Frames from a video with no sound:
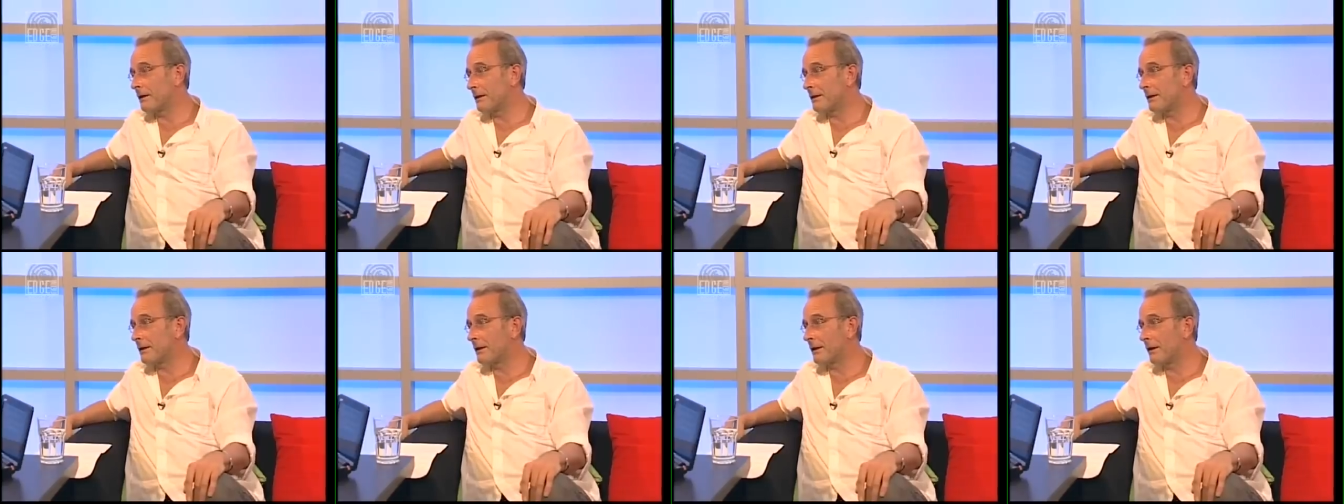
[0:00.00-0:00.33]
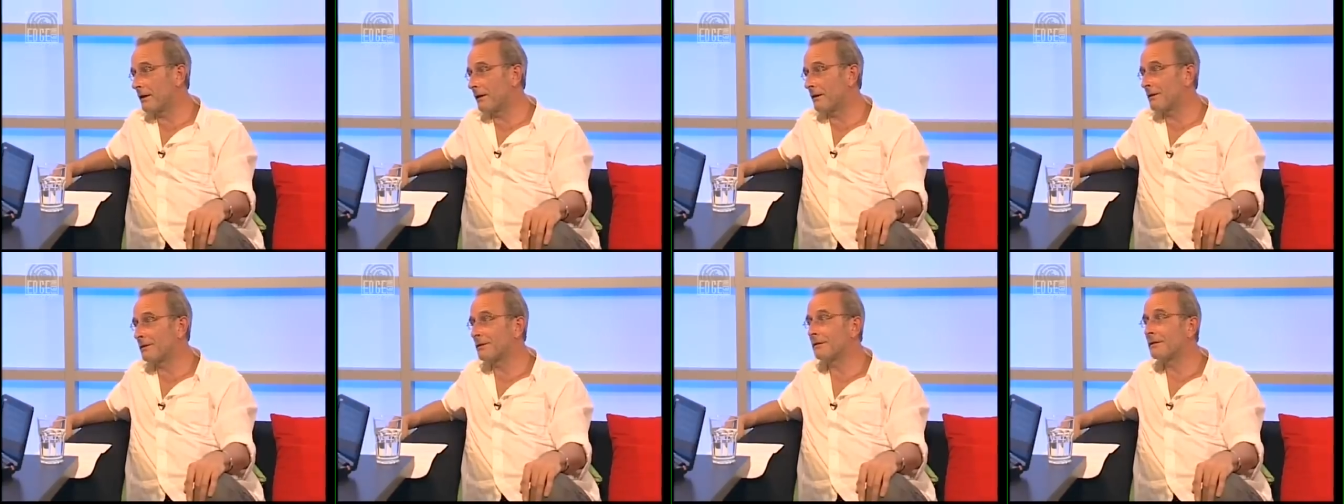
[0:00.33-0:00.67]
ID
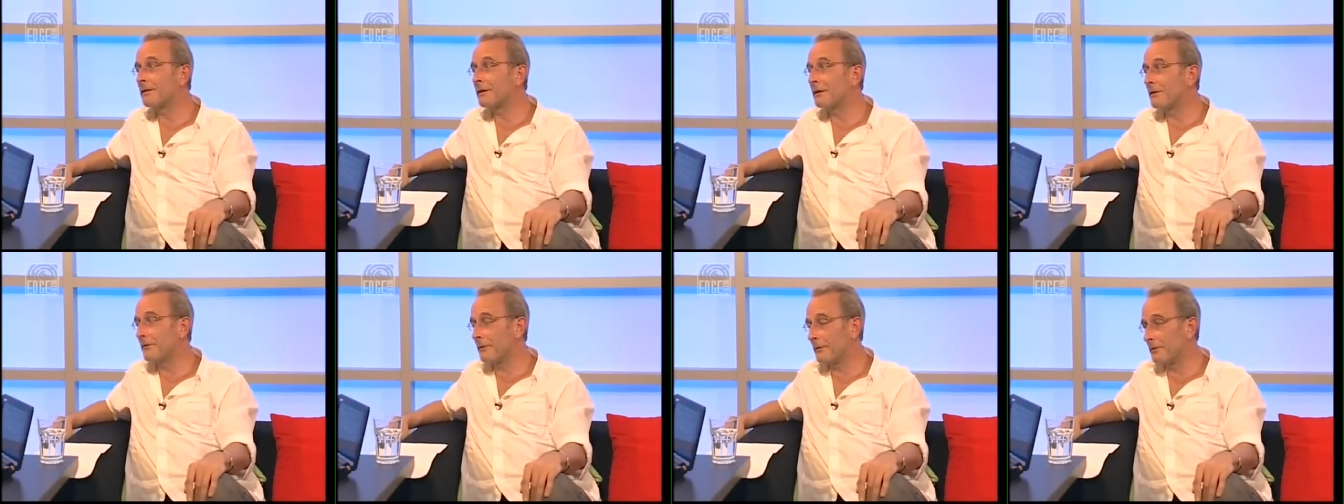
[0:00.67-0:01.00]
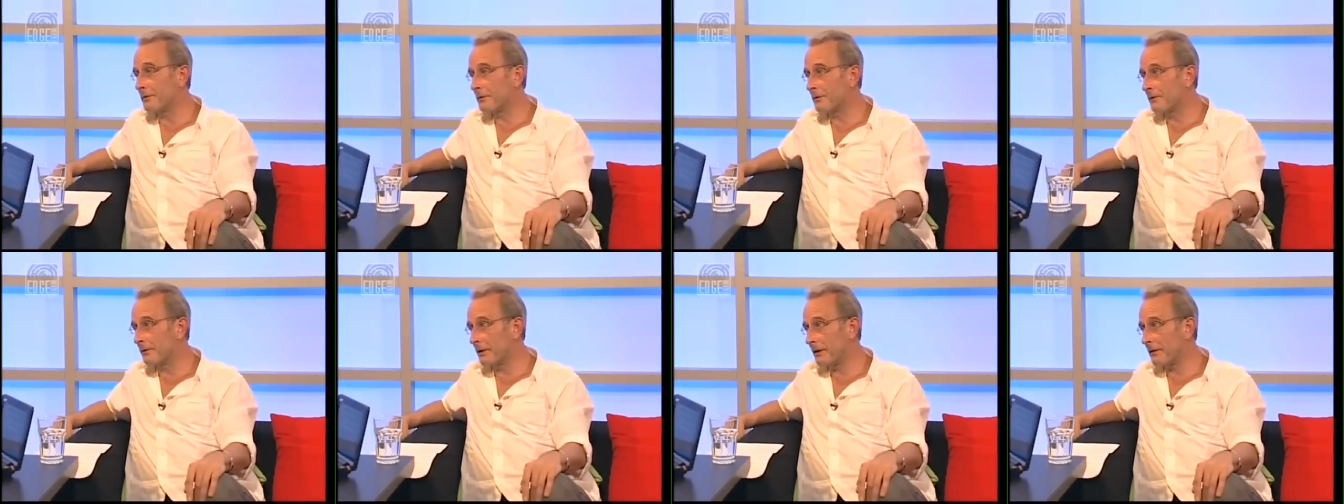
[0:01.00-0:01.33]
cards, although
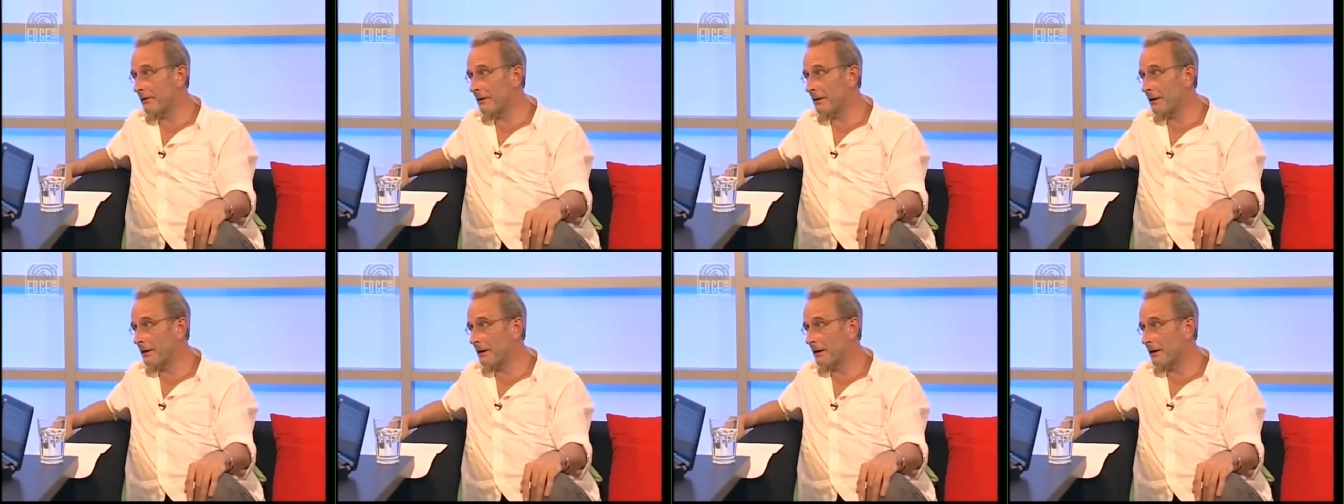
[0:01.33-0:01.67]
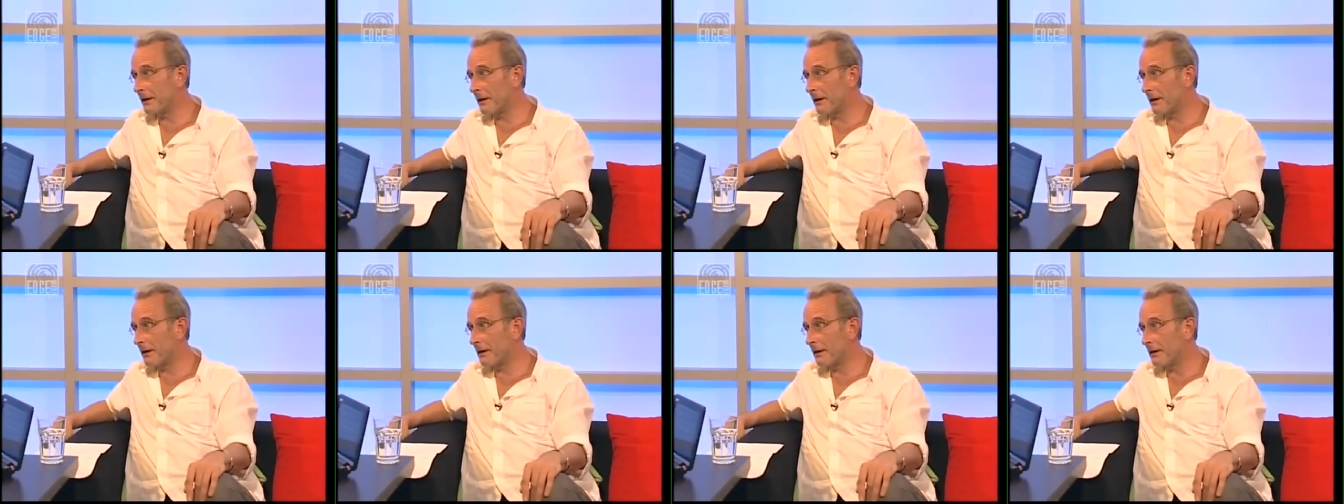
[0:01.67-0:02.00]
he was very
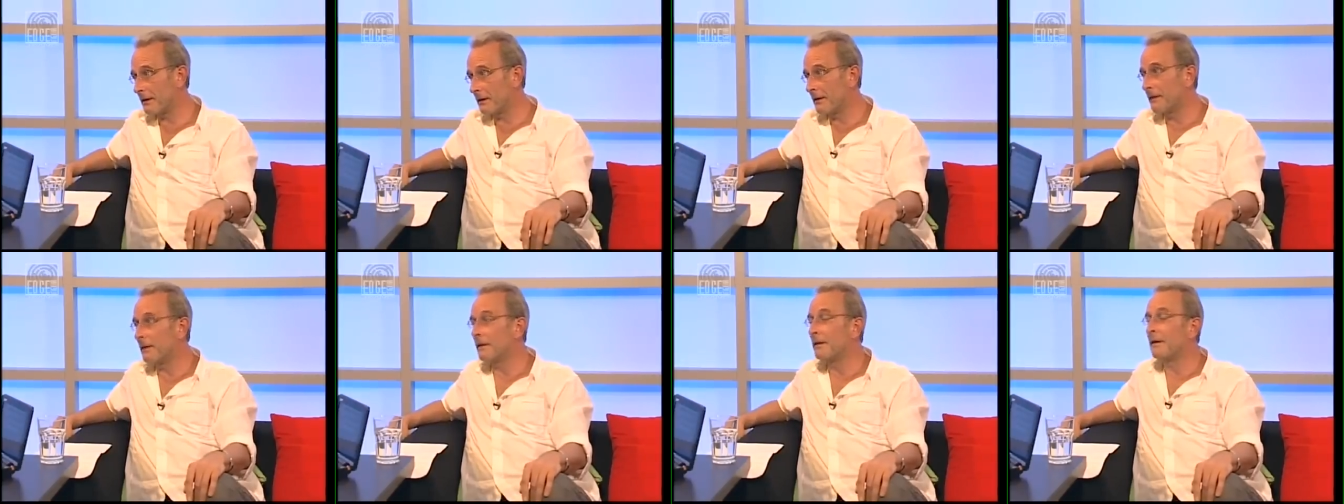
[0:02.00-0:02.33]
clear.